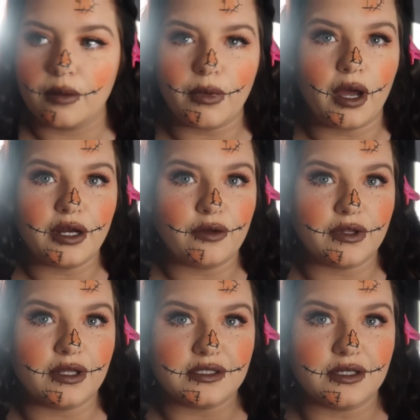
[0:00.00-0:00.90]
I don't
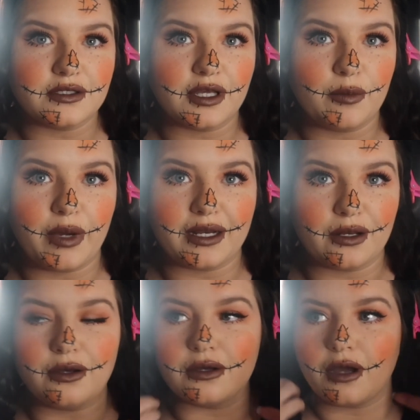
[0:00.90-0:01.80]
think this looks like a bad
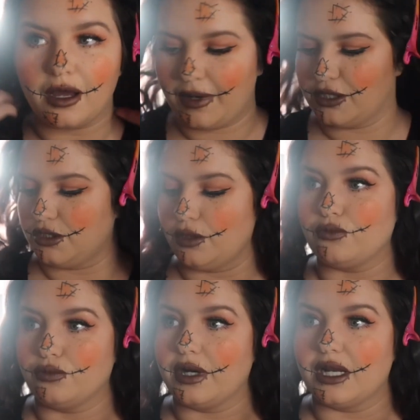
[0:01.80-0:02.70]
look. I'm actually
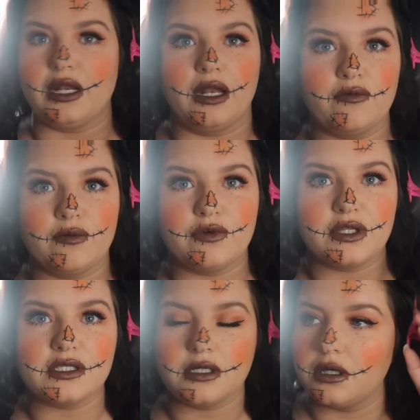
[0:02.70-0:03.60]
really living for
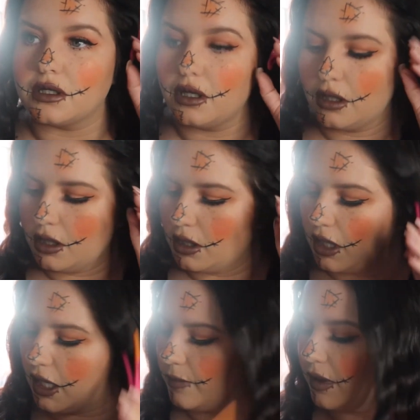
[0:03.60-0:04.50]
this look.
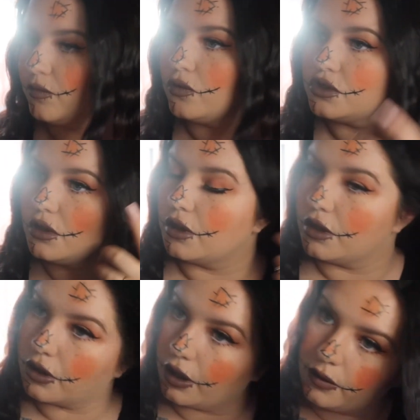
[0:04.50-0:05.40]
I'm also
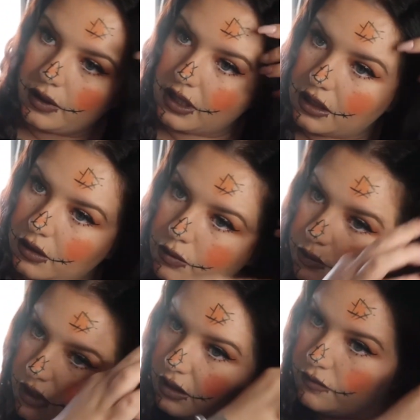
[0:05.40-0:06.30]
going to go in
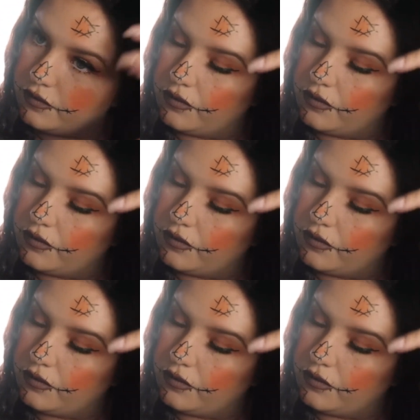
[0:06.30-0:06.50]
with